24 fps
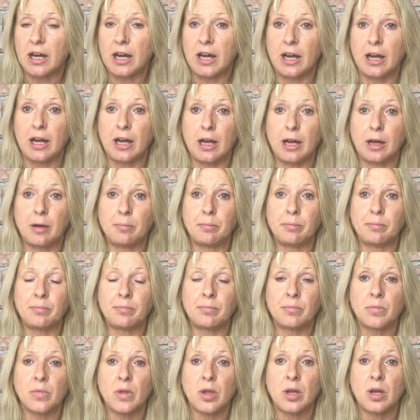
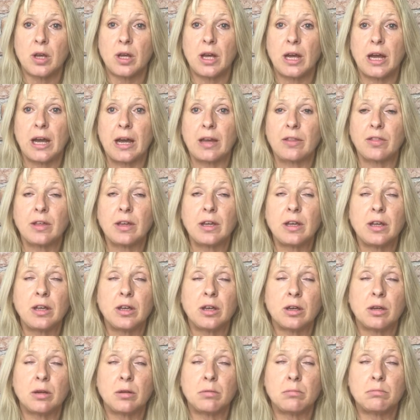I
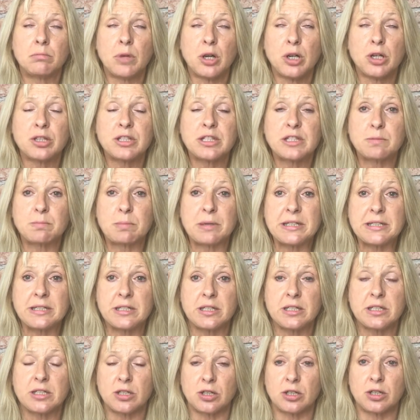think most
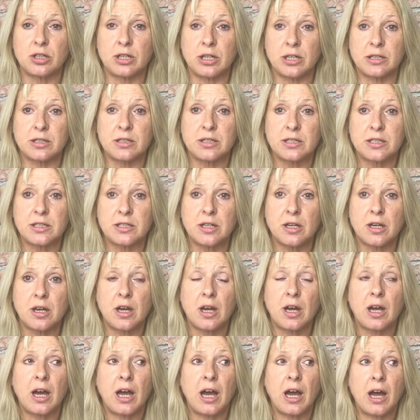business owners
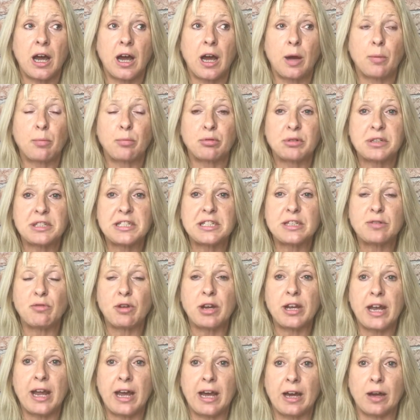are pretty
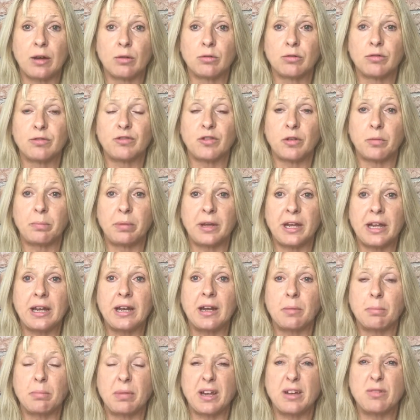renowned for being
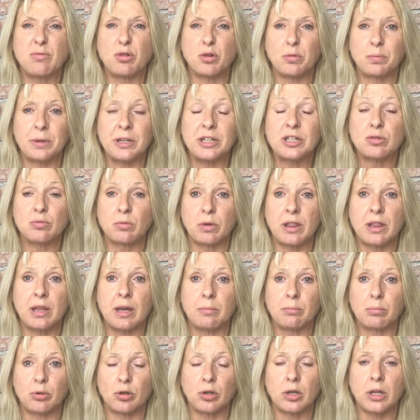a bit rubbish with their
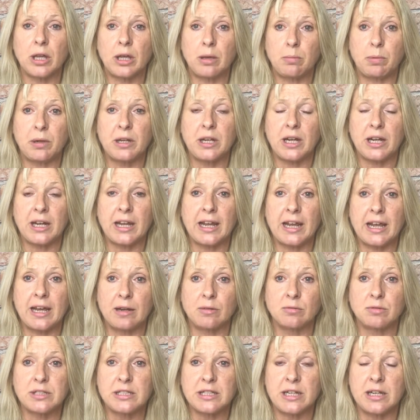bookkeeping and
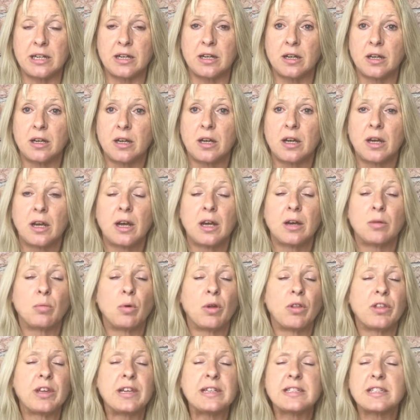accounting.
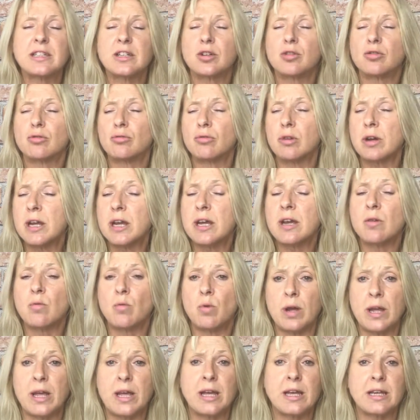Well, these are great
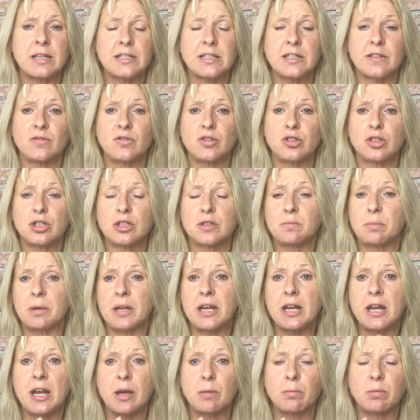ways of just
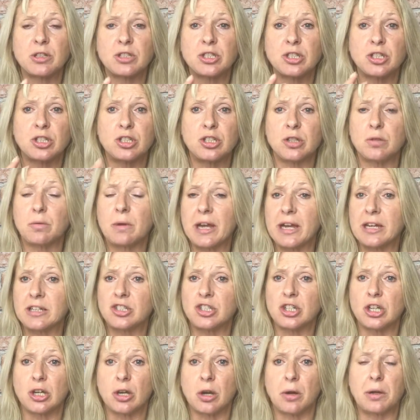being able to do it as
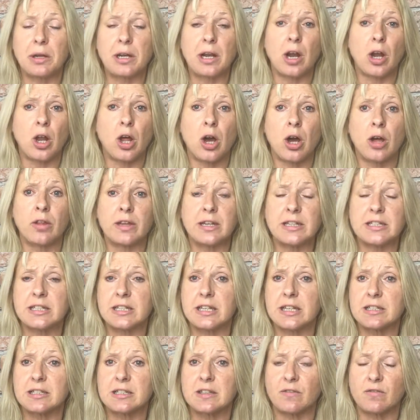you're going along. It
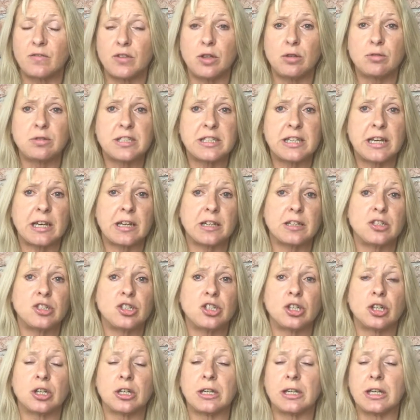takes a few seconds,
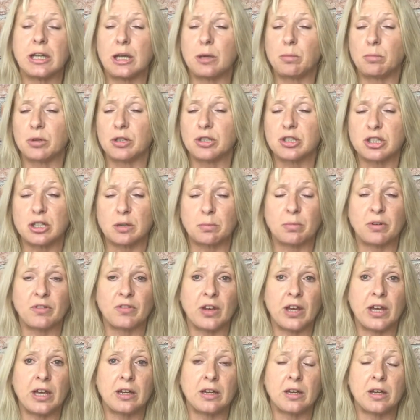you can keep on top of
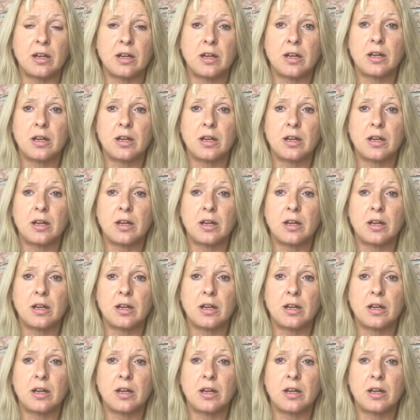it.